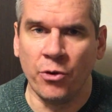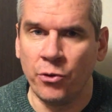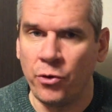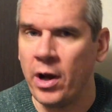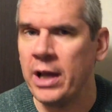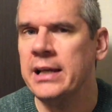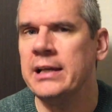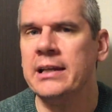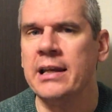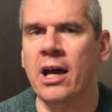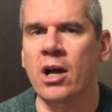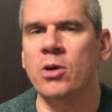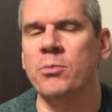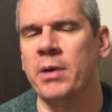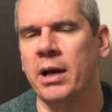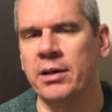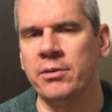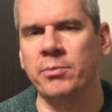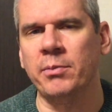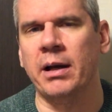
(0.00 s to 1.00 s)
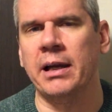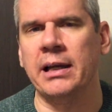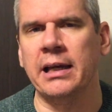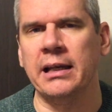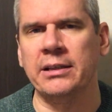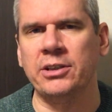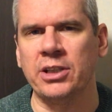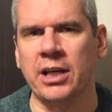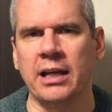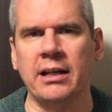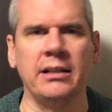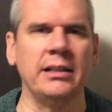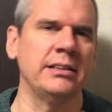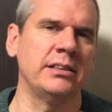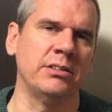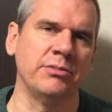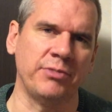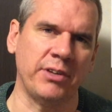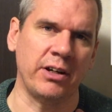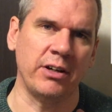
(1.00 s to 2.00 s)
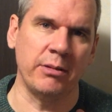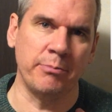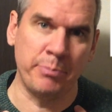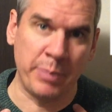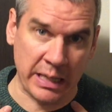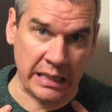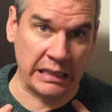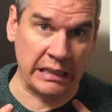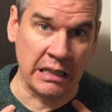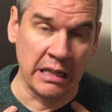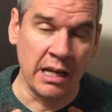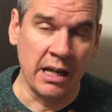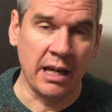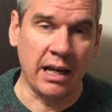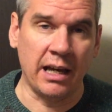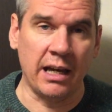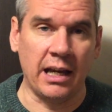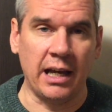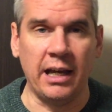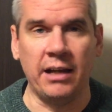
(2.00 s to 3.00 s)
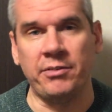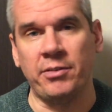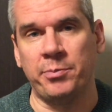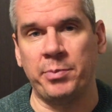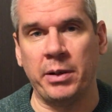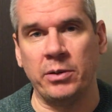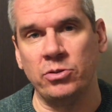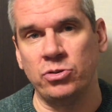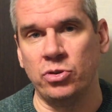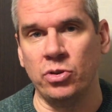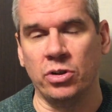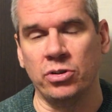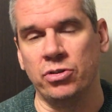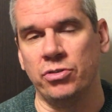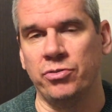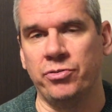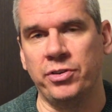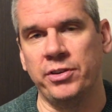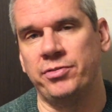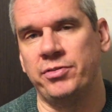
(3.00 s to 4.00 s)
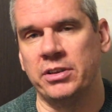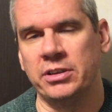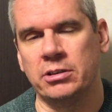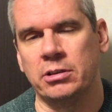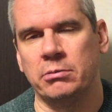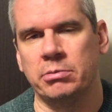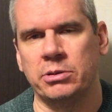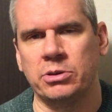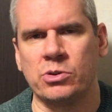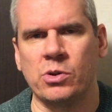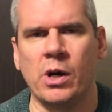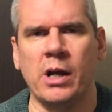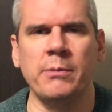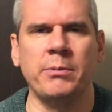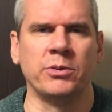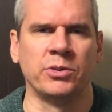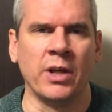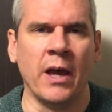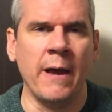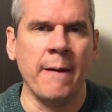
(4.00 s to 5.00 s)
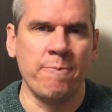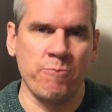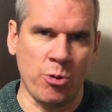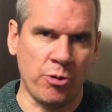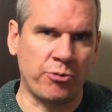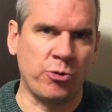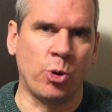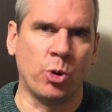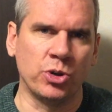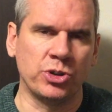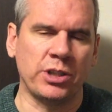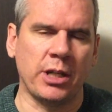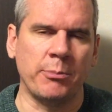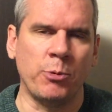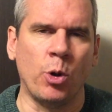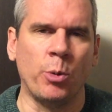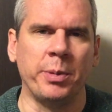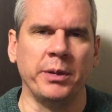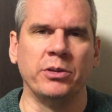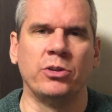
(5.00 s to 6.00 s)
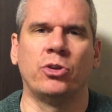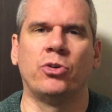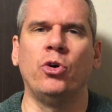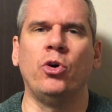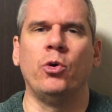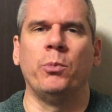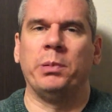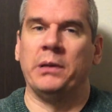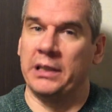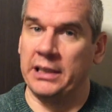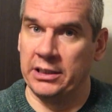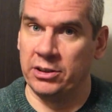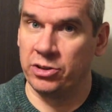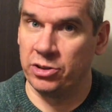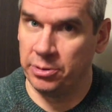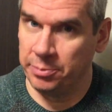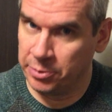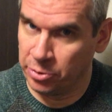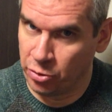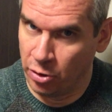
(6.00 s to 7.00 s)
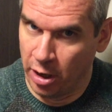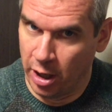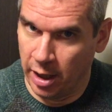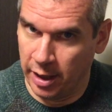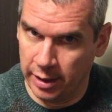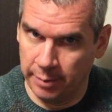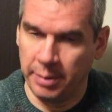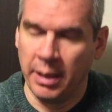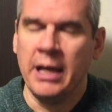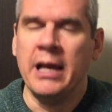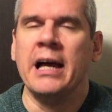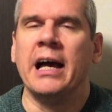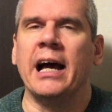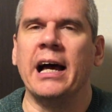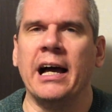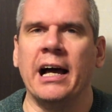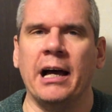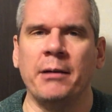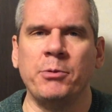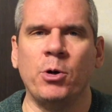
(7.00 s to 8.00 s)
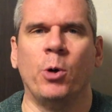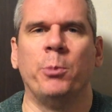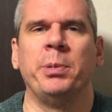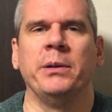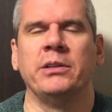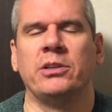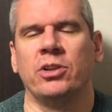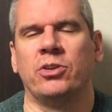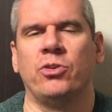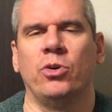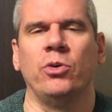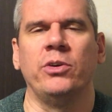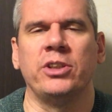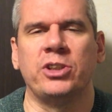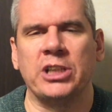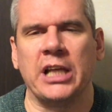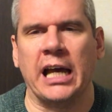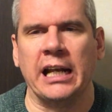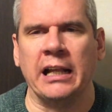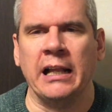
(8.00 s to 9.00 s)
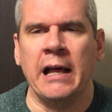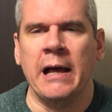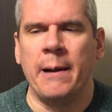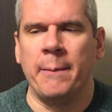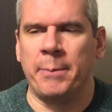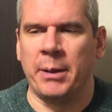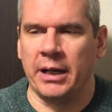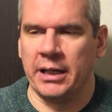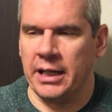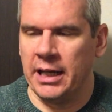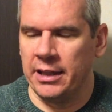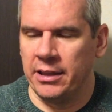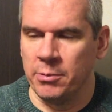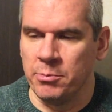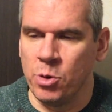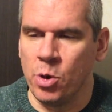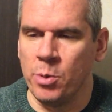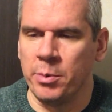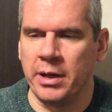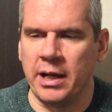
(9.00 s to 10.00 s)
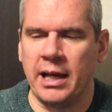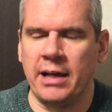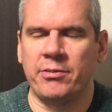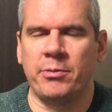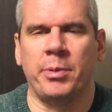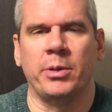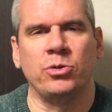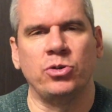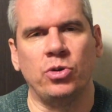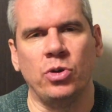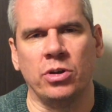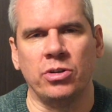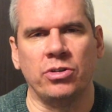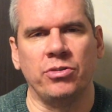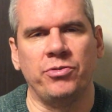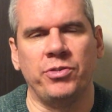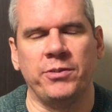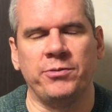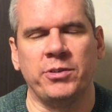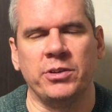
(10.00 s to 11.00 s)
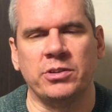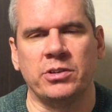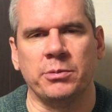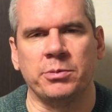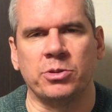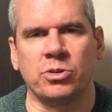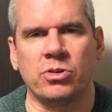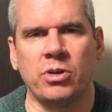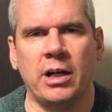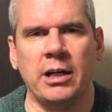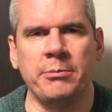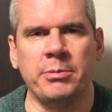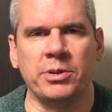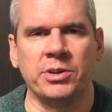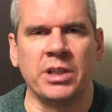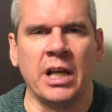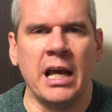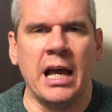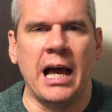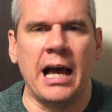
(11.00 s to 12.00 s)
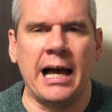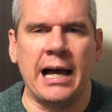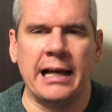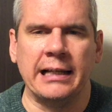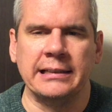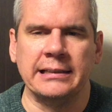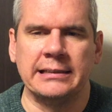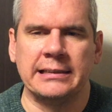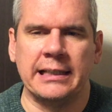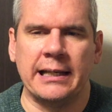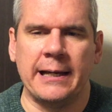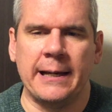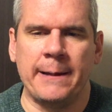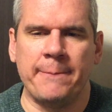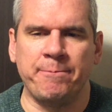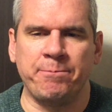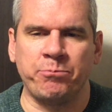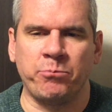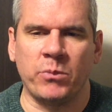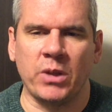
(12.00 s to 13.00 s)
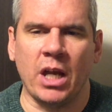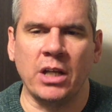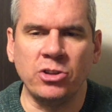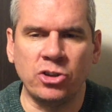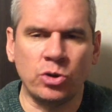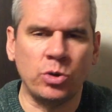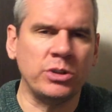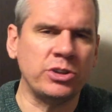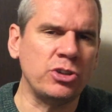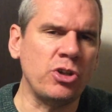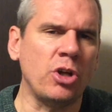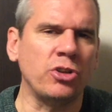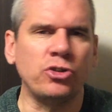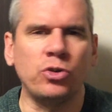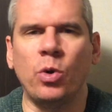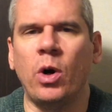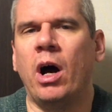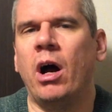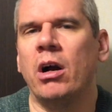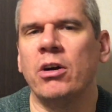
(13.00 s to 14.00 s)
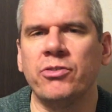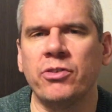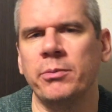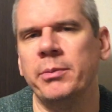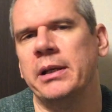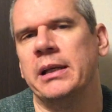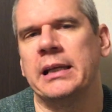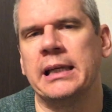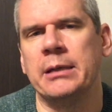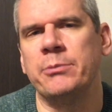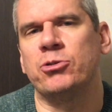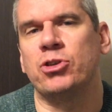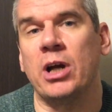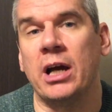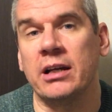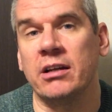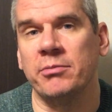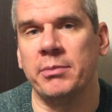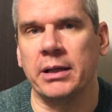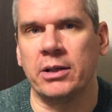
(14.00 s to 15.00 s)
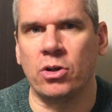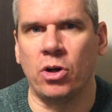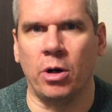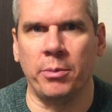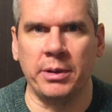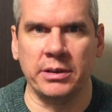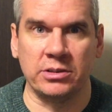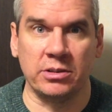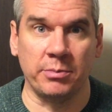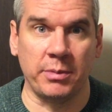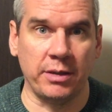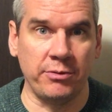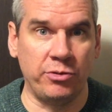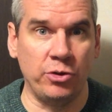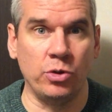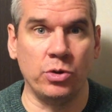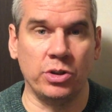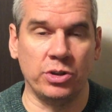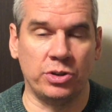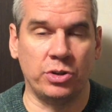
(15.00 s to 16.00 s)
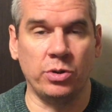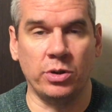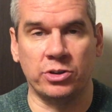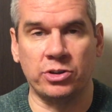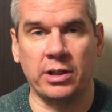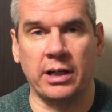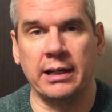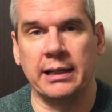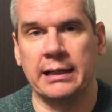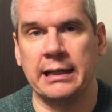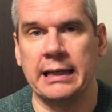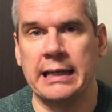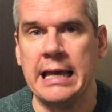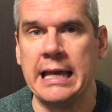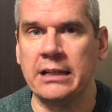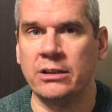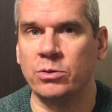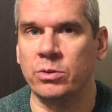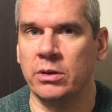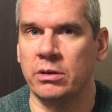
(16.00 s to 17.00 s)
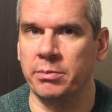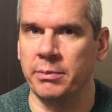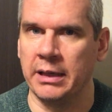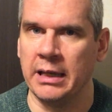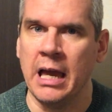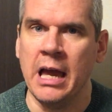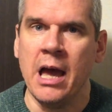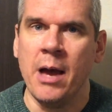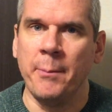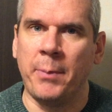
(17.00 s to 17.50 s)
Right now, my channel isn't very big. I have about 250 subscribers. Of course, I'm hoping to grow. Please subscribe. I'm hoping to grow the channel, but at the moment I have about 250 subscribers, and so it's not so hard for me to keep track of my comments and my viewers who are trying to connect with me.